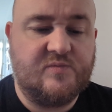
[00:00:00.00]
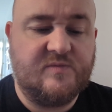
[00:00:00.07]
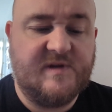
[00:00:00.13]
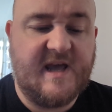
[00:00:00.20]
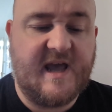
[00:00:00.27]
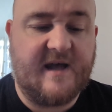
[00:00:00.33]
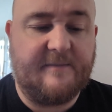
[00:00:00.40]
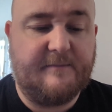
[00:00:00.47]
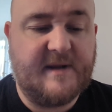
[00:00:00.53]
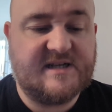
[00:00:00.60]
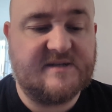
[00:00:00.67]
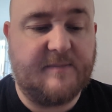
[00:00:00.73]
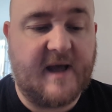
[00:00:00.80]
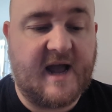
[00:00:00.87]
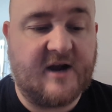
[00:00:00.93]
yeah,
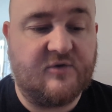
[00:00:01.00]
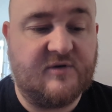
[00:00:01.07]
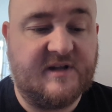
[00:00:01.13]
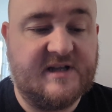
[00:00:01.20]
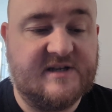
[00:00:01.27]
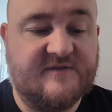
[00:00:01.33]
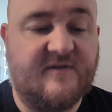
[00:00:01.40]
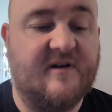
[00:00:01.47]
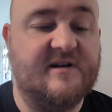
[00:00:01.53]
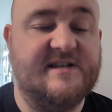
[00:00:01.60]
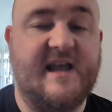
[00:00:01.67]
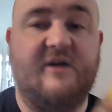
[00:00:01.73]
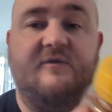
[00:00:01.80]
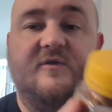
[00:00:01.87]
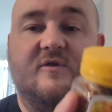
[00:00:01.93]
mixed bag really as far as
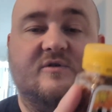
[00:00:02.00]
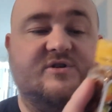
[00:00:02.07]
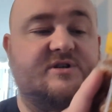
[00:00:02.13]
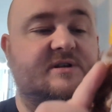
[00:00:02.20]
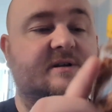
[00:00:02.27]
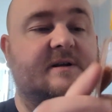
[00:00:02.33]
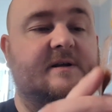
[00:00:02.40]
health goes.